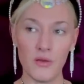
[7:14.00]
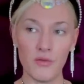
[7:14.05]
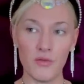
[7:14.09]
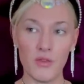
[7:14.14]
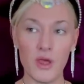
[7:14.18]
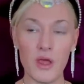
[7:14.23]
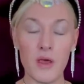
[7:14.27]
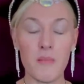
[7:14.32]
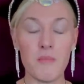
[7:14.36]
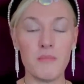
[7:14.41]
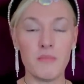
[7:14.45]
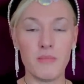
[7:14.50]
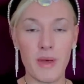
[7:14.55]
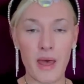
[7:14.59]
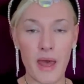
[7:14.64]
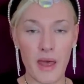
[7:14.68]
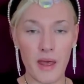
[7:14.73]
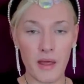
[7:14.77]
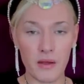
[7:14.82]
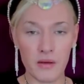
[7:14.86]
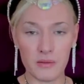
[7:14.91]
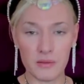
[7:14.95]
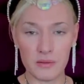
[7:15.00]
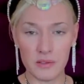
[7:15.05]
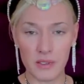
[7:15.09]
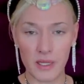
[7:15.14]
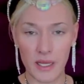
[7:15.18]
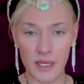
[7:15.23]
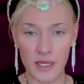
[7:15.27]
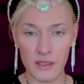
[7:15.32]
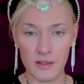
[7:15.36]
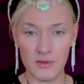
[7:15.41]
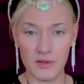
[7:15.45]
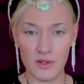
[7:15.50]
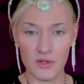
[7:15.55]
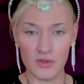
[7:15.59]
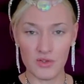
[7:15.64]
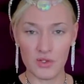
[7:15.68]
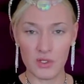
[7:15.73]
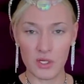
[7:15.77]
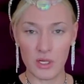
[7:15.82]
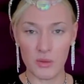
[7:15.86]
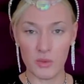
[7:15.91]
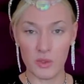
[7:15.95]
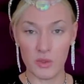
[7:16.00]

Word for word: the male lead that she